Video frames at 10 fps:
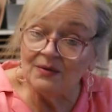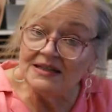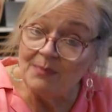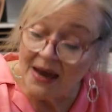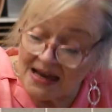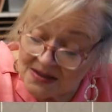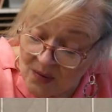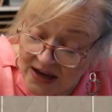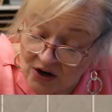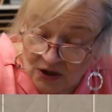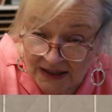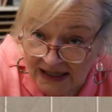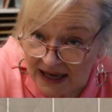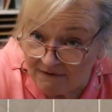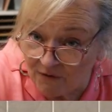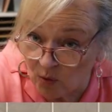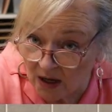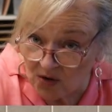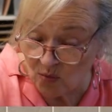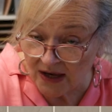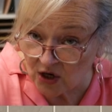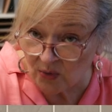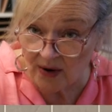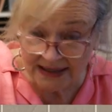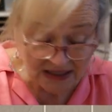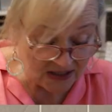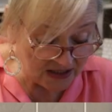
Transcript: it depends what you're looking for and what you're wanting to